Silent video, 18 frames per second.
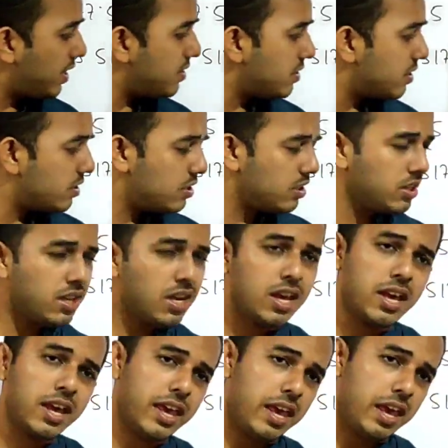a, isn't it?
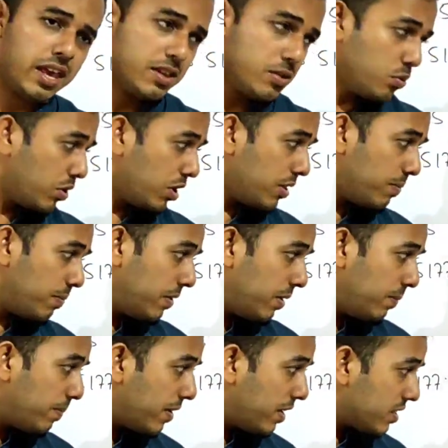A is what,
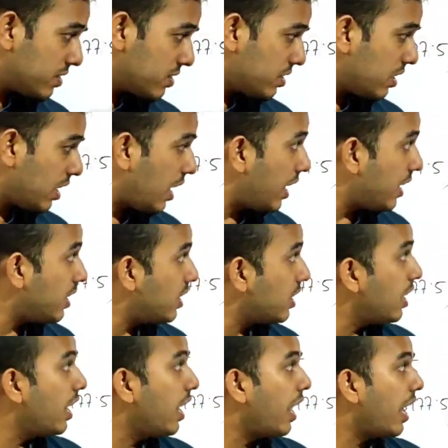p plus I,
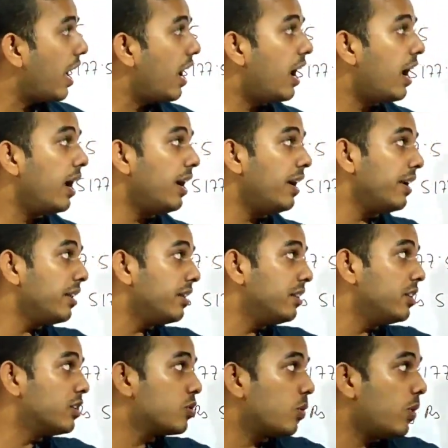and
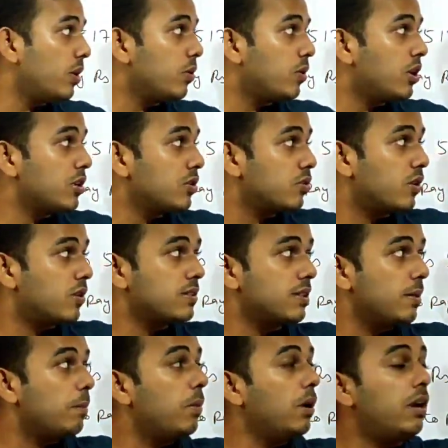this one
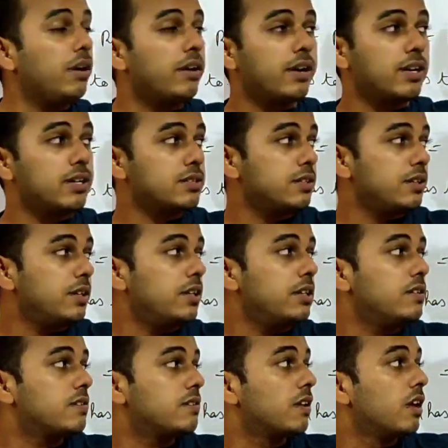was simple interest, that
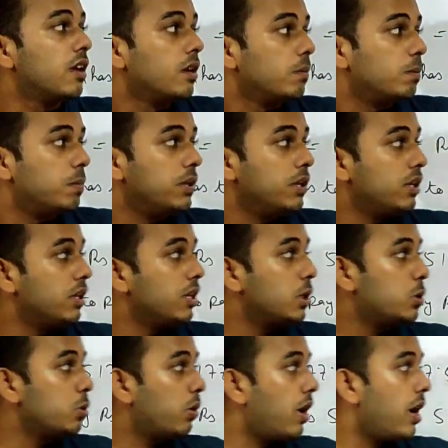is p
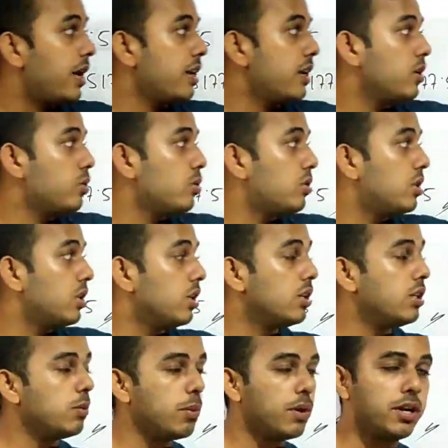into r into
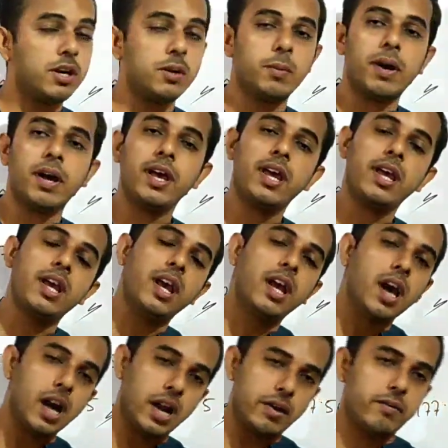t divided by
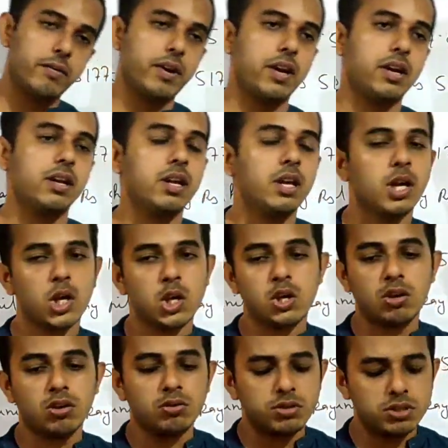100.
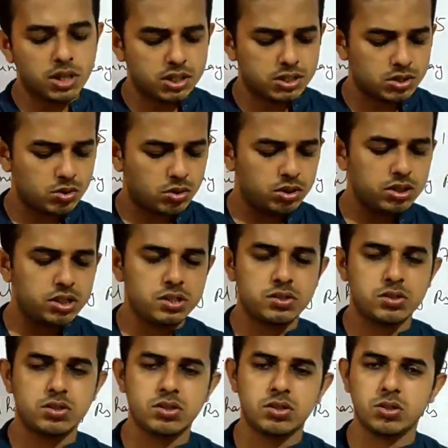You just know
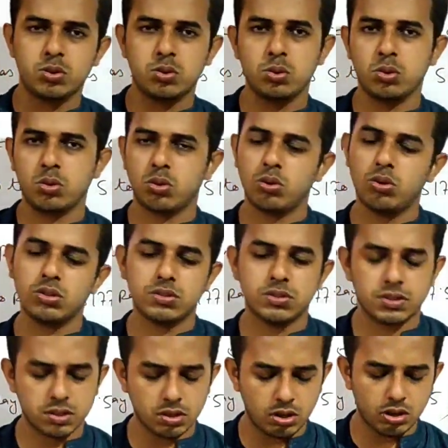these two
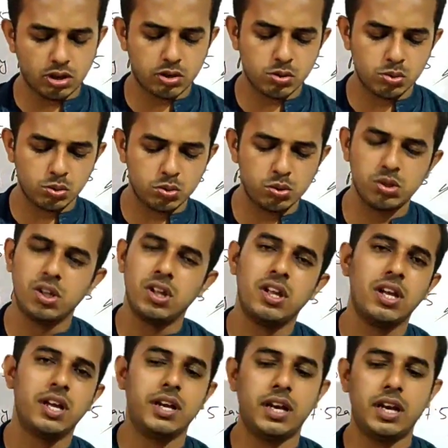rules or two
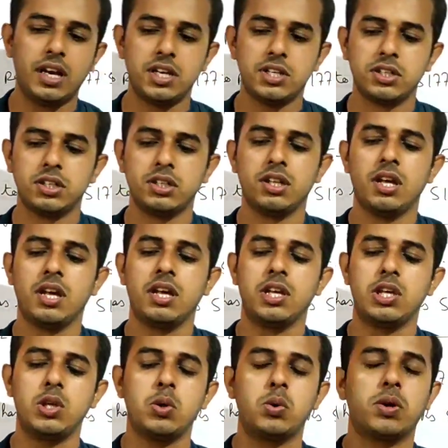relation,
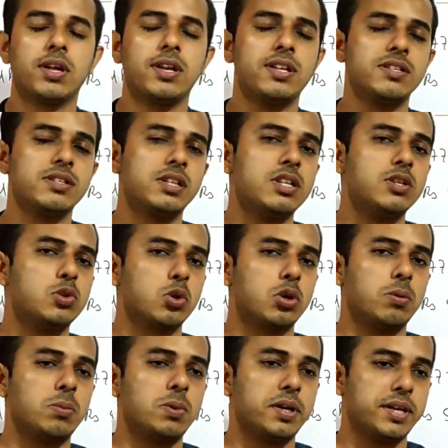you can easily
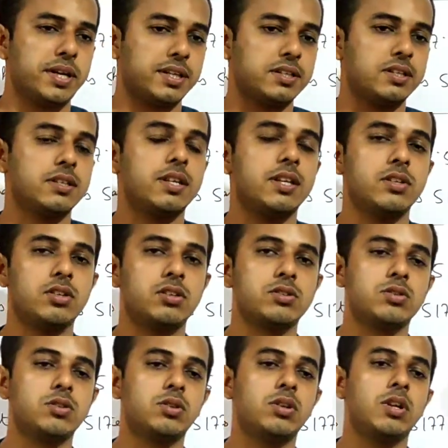solve that exercise
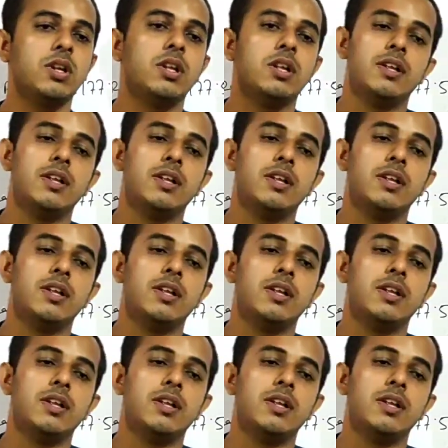also.